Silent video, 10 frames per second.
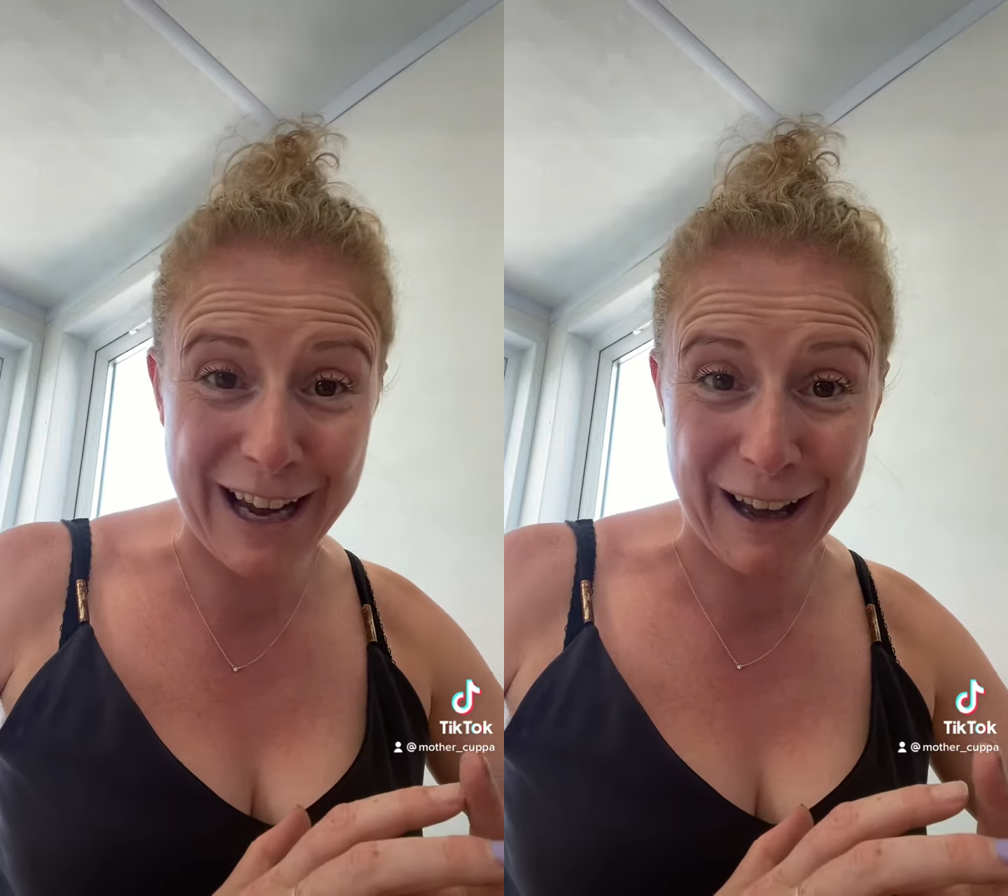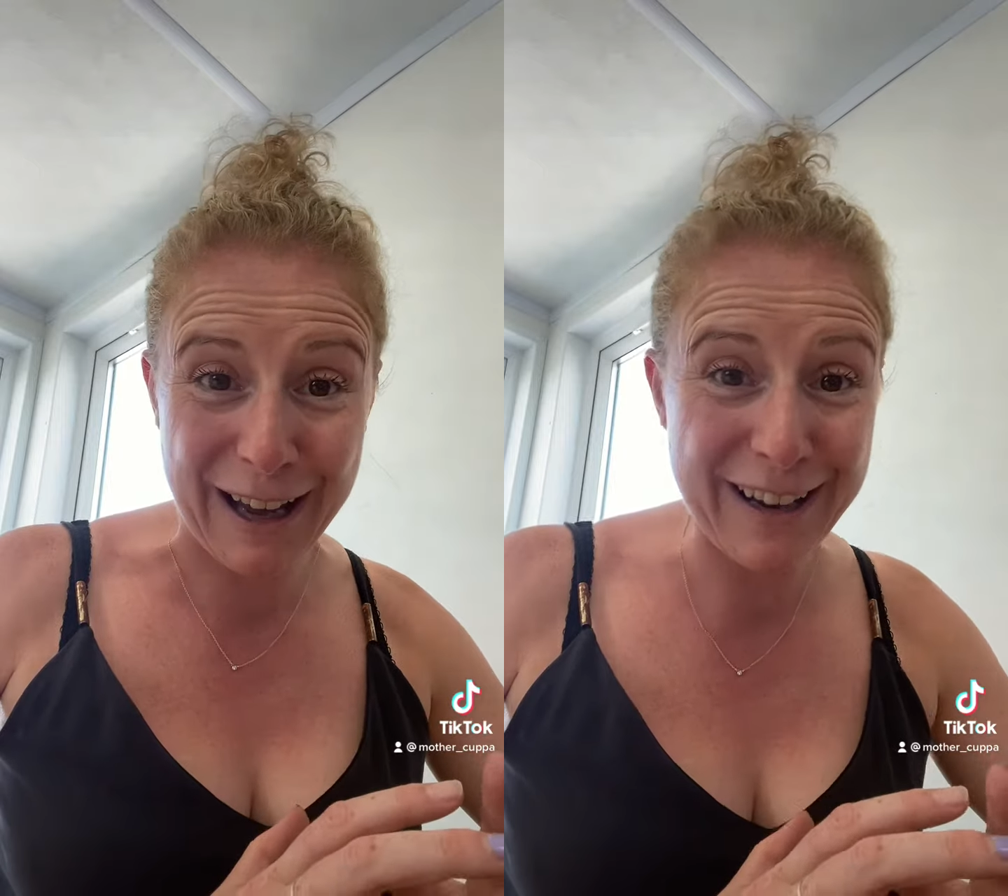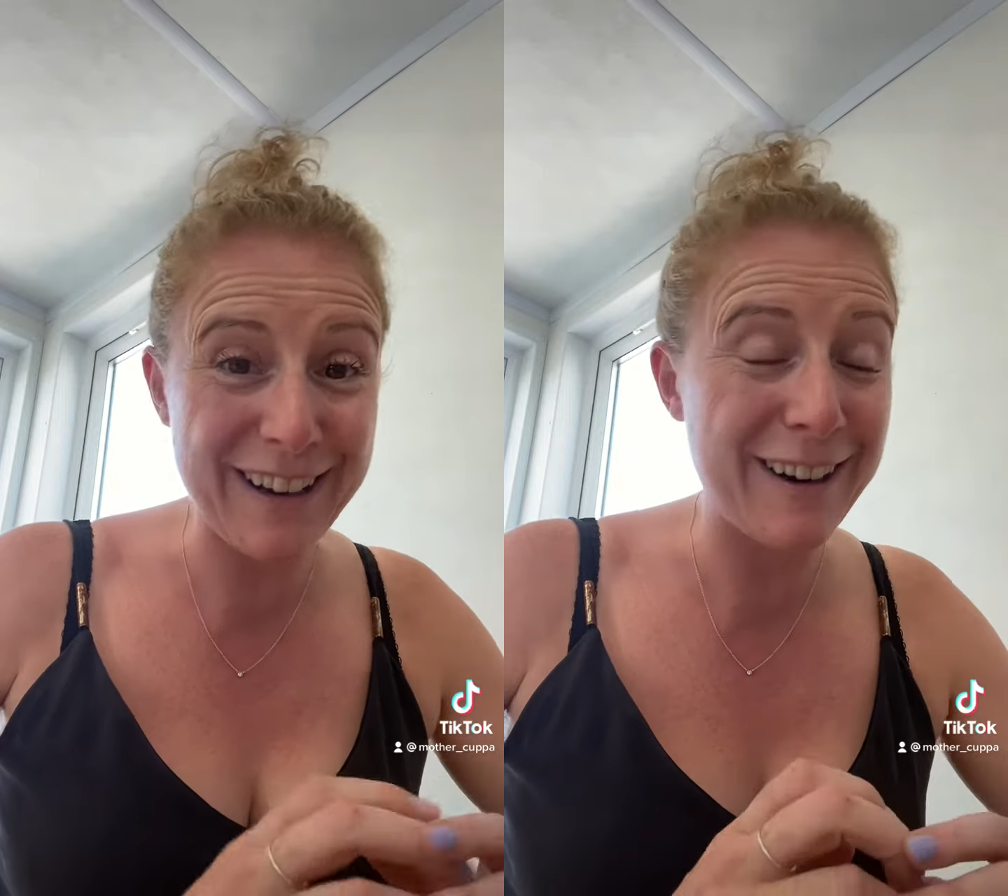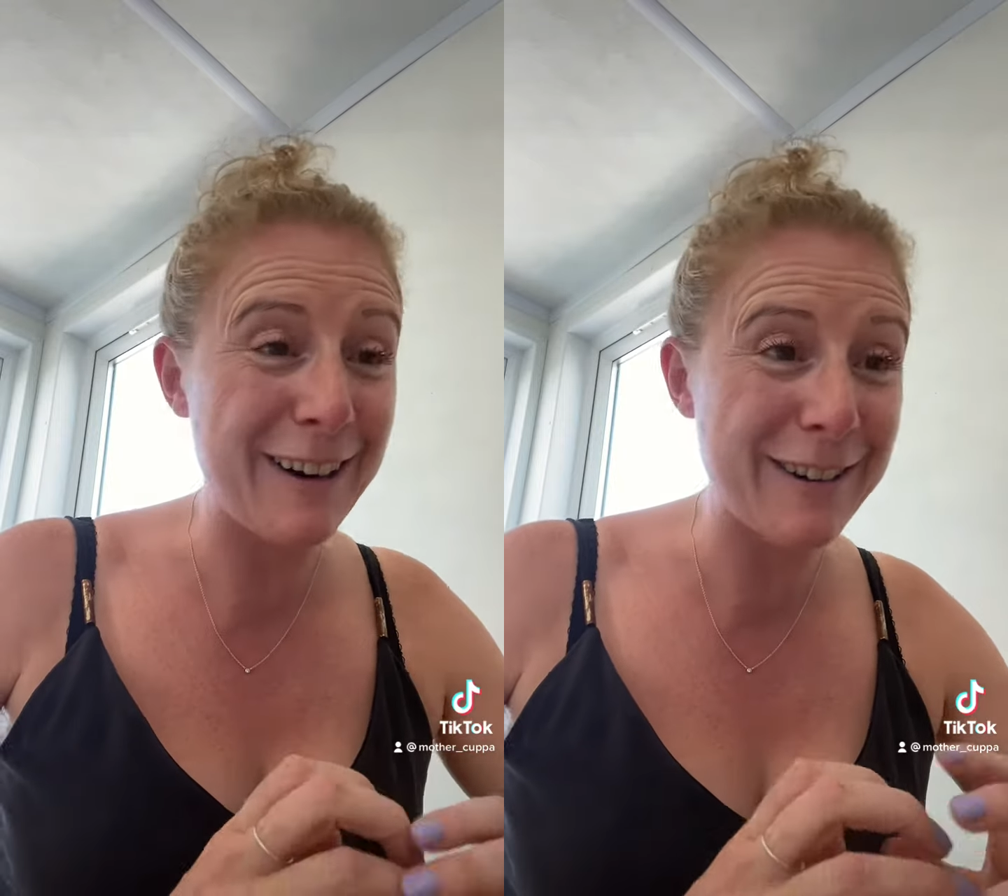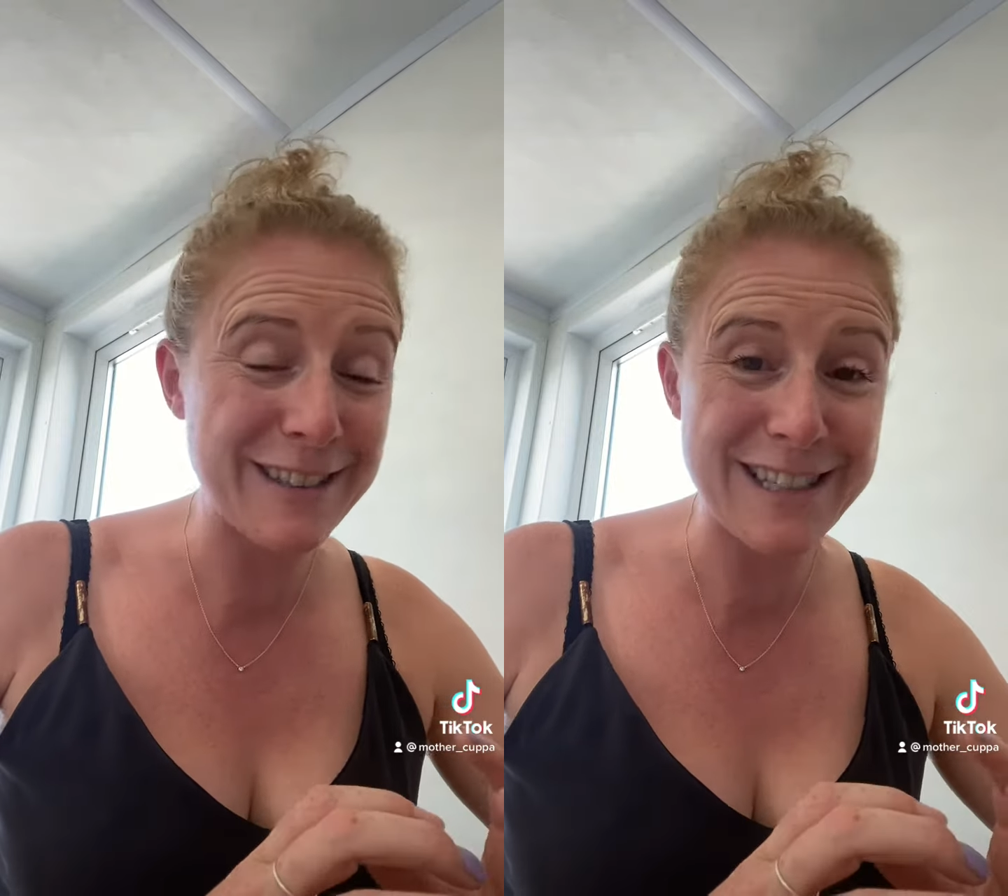Like,
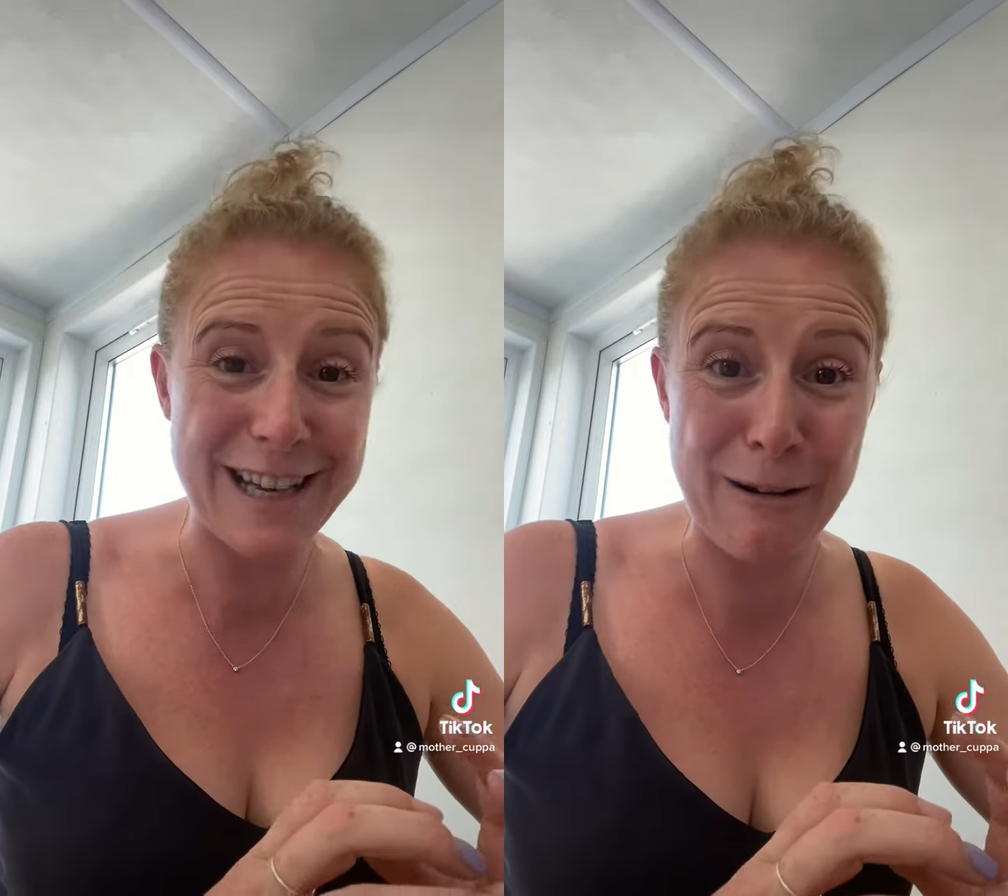I would